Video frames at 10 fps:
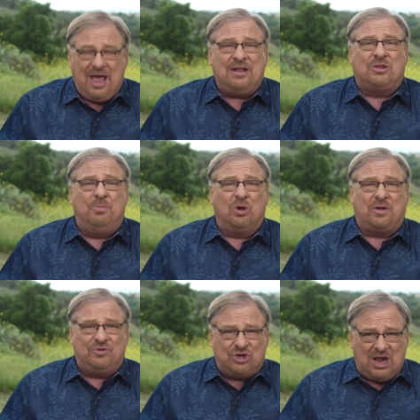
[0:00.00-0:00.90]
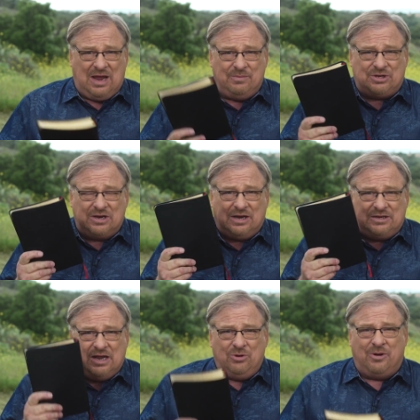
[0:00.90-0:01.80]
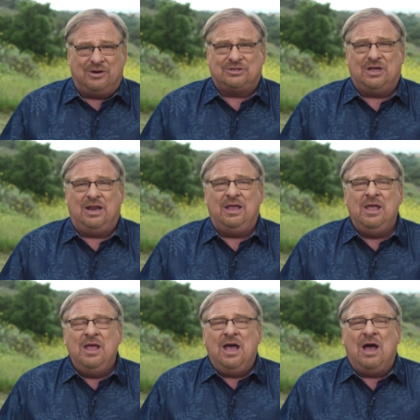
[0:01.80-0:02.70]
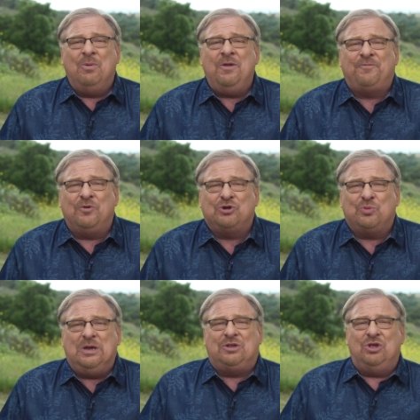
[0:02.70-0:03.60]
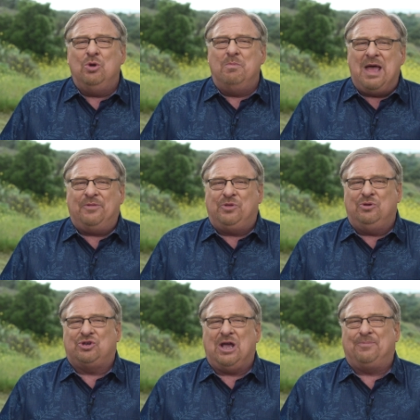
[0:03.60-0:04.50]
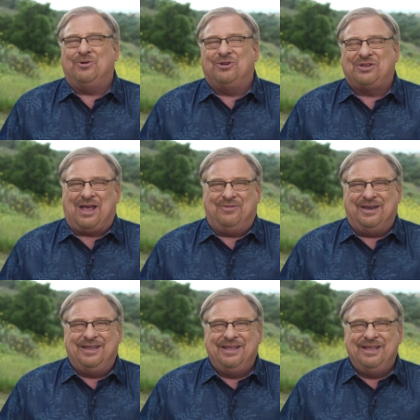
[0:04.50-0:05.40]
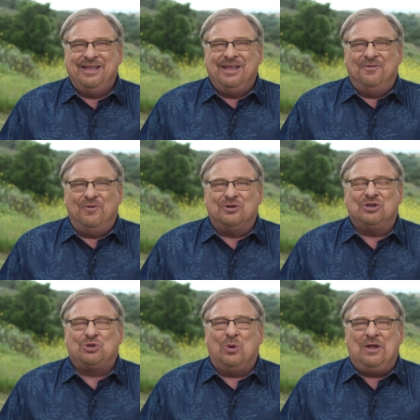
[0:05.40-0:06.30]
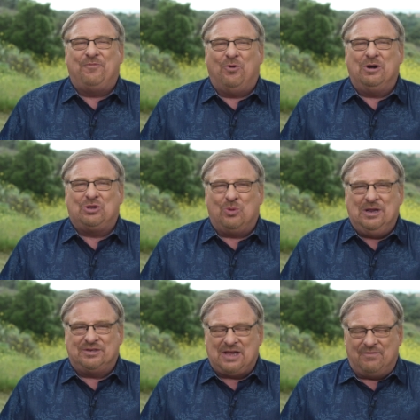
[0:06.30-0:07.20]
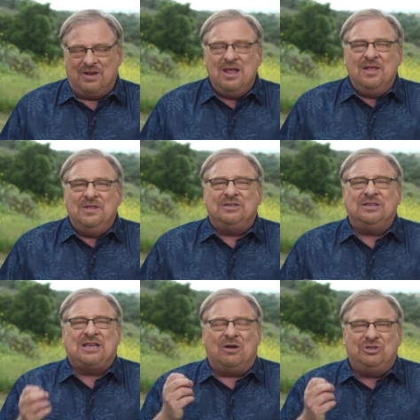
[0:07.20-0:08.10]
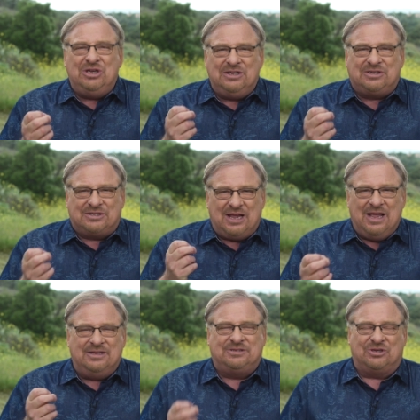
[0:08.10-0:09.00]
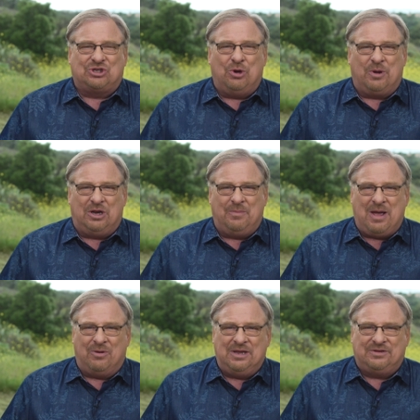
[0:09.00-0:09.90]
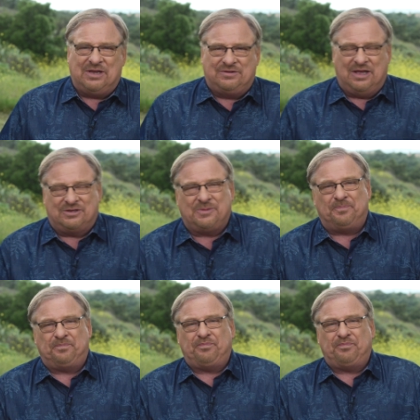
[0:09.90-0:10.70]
at the book of James and continue in our study, I want to first read to you Matthew chapter 7, verses 24 to 27. This is how Jesus ends the Sermon on the Mount. He says this,